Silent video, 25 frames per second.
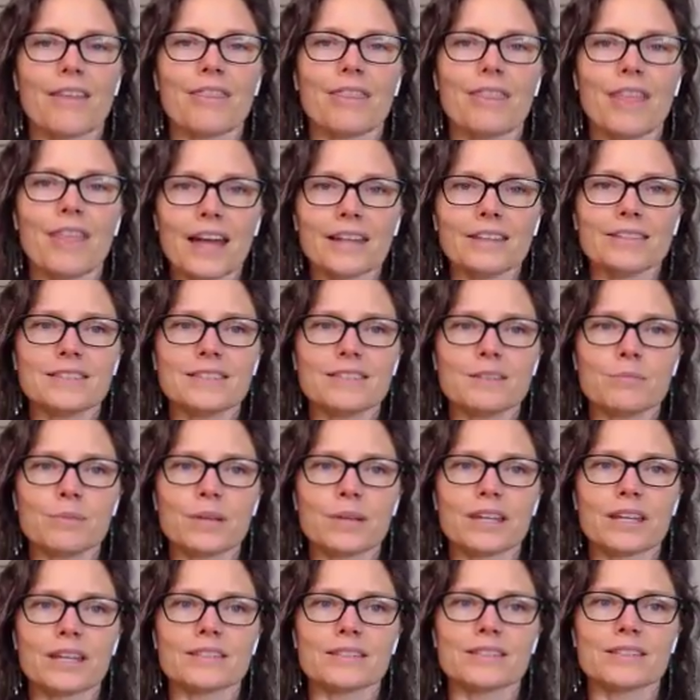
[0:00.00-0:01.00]
That's the
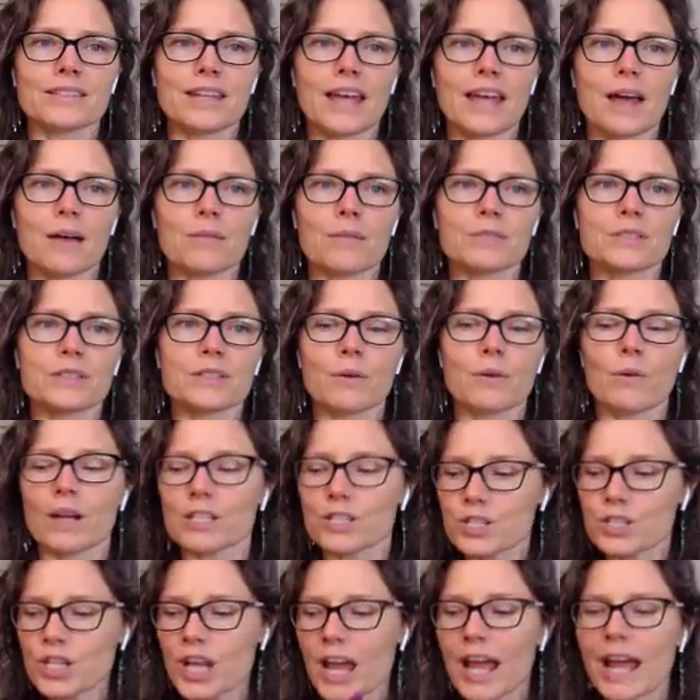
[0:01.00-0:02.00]
biggest step. So I
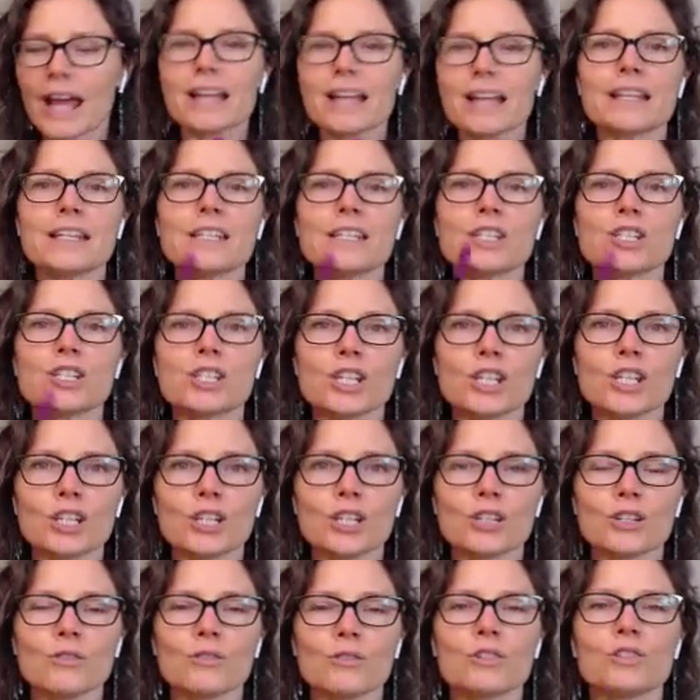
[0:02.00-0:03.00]
challenge
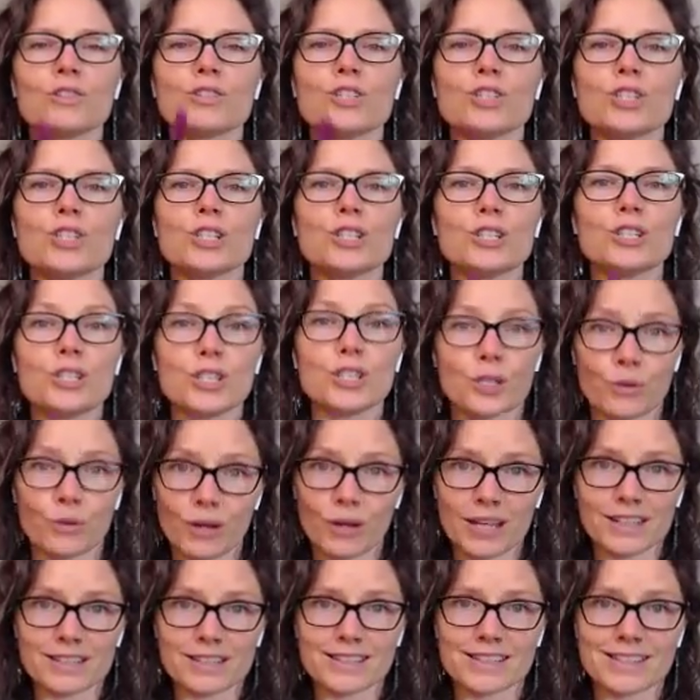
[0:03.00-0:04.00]
you to do
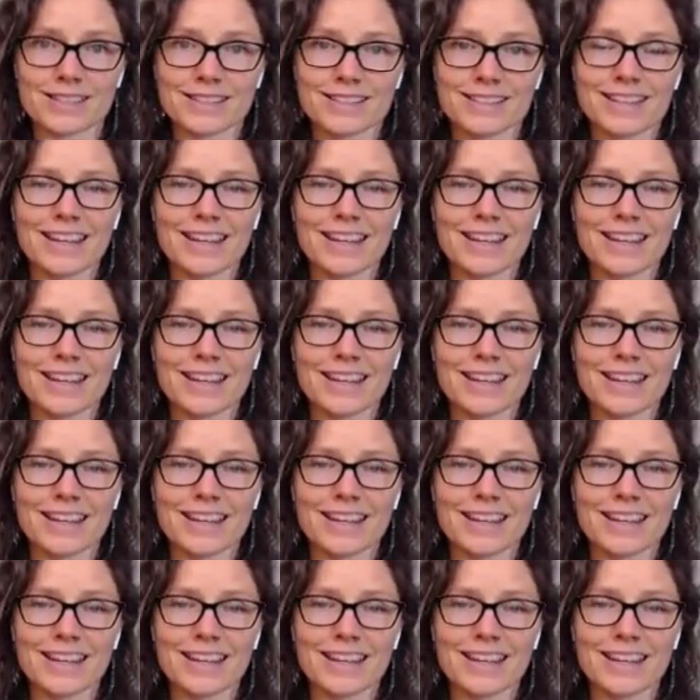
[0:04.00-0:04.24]
it.